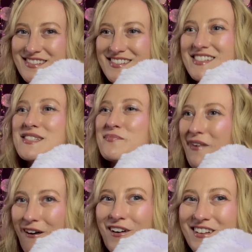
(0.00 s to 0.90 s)

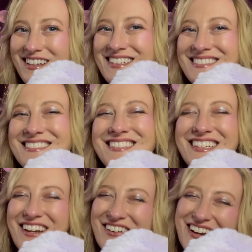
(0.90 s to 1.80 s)
small. You
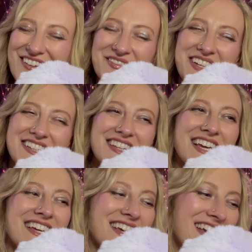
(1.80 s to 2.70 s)
know what I mean? Like,